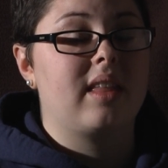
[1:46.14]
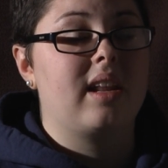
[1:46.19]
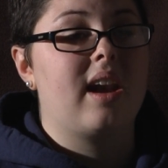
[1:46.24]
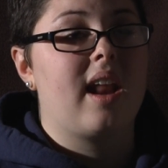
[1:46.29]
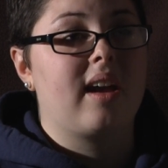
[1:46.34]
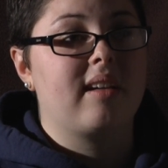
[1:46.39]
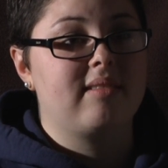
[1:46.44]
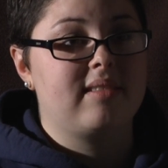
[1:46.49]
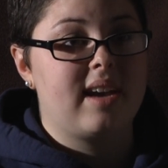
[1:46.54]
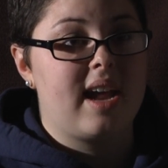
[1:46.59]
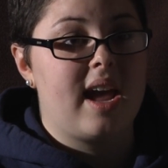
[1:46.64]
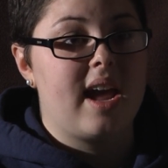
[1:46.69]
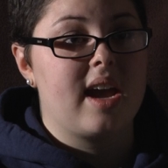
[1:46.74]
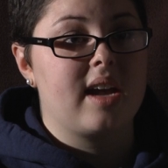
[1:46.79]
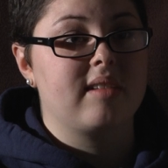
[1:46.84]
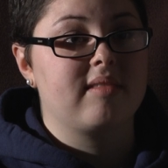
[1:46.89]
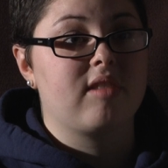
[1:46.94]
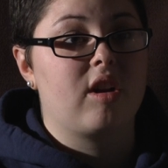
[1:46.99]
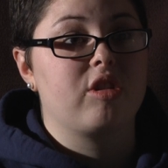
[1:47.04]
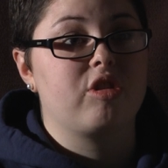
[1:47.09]
the next day
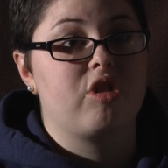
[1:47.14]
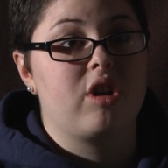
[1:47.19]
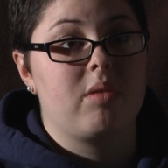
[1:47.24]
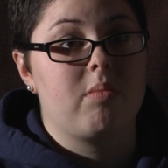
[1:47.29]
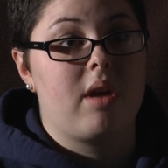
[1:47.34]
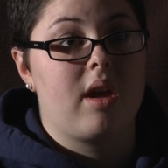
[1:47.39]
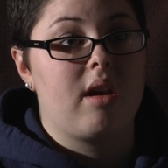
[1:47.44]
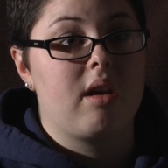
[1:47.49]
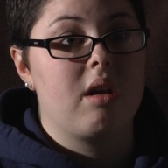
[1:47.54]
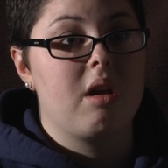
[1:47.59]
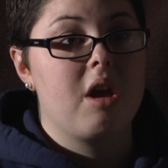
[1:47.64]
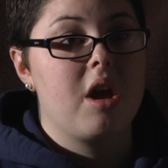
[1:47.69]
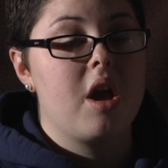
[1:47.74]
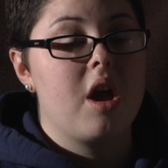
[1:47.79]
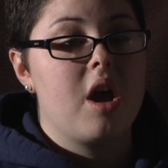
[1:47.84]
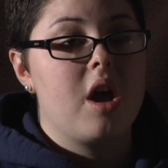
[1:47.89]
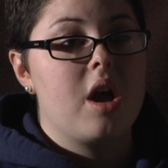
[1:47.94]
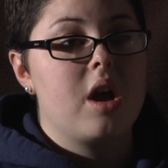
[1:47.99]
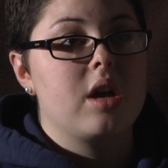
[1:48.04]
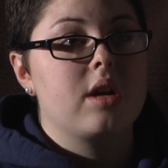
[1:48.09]
and start
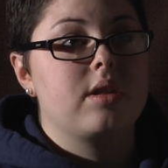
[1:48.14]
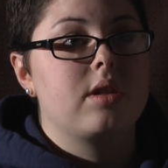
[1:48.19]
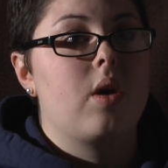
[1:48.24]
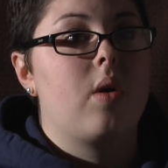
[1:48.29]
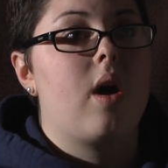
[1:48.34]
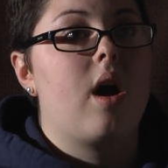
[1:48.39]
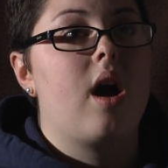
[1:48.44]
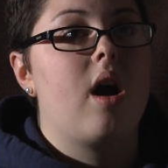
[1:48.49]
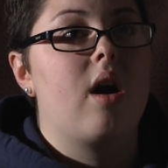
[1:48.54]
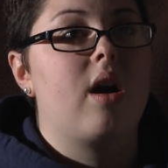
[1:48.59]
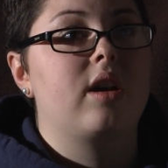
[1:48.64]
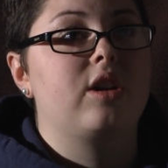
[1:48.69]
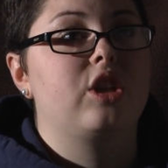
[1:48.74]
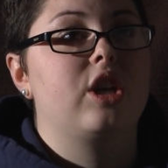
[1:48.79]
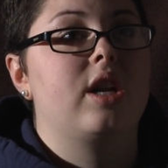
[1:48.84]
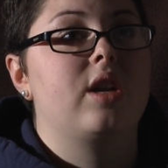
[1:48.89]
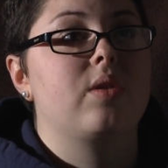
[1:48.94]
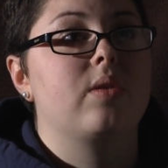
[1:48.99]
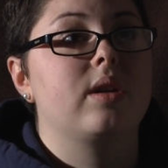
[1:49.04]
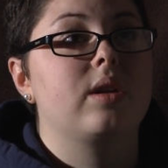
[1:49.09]
treatment. So on
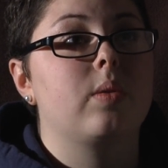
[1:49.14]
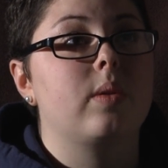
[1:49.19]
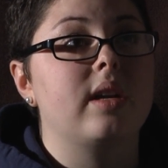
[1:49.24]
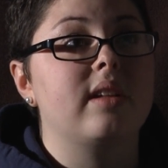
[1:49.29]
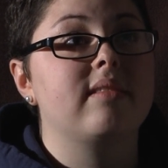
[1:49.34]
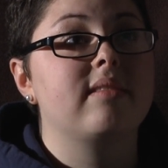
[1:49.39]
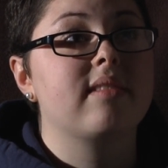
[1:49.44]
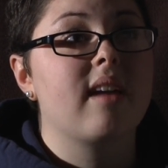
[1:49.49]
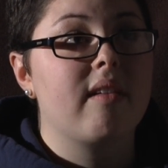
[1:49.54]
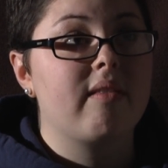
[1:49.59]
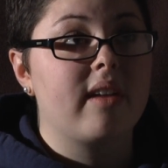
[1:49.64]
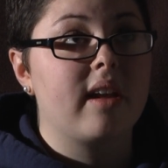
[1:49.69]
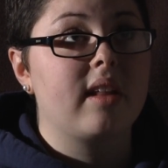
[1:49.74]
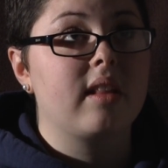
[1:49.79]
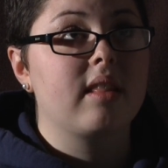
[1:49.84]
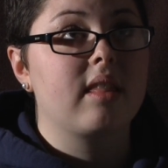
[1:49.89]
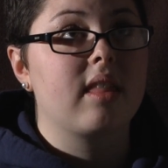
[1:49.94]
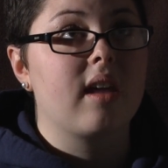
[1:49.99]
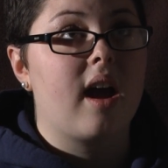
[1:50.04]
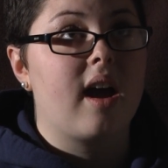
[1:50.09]
January
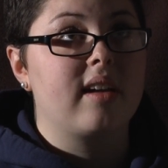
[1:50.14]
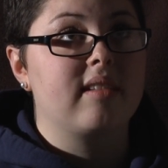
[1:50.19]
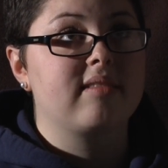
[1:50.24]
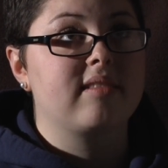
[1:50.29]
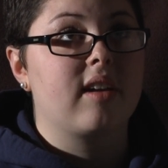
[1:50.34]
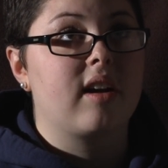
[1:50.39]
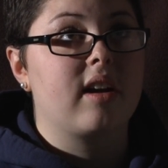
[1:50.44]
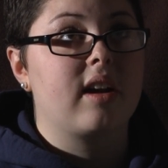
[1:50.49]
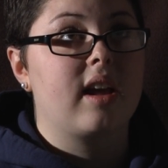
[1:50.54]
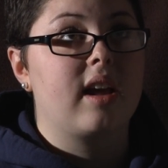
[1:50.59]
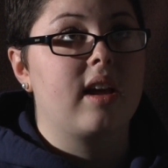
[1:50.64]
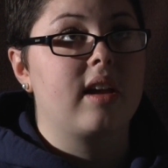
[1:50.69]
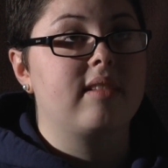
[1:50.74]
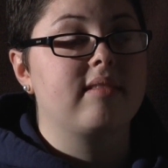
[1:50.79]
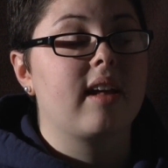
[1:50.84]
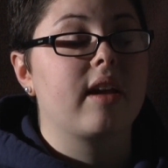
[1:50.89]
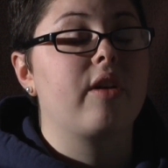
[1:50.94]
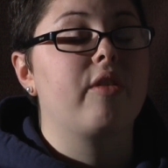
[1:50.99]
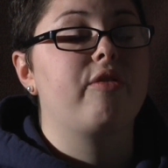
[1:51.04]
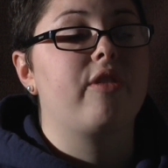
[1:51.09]
27th, I started
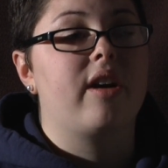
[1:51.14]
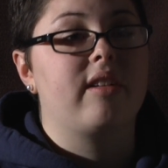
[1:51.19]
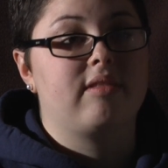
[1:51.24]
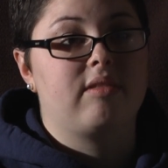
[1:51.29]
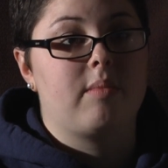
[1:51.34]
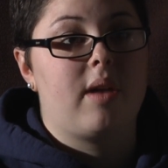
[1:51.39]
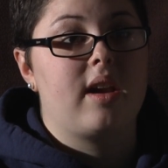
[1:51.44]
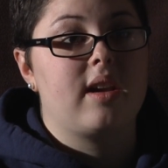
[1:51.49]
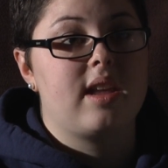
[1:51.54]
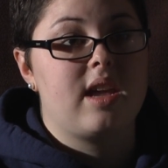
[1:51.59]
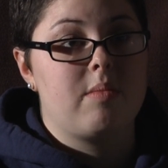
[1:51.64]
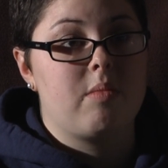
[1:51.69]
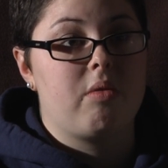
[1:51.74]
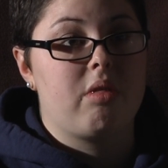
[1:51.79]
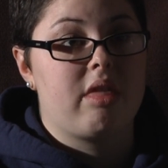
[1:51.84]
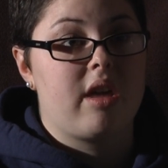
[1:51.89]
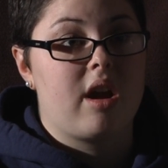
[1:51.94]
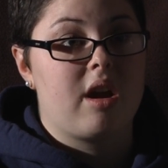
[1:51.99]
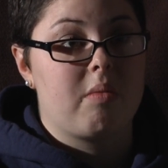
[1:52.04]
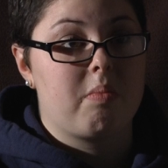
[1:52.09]
cyclophosphamide
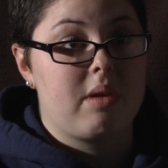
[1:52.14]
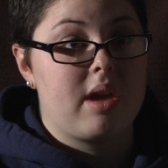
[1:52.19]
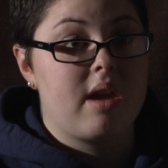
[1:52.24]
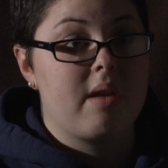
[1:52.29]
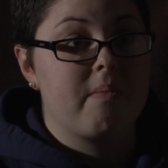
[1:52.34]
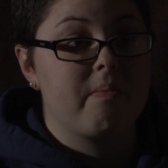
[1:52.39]
chemotherapy.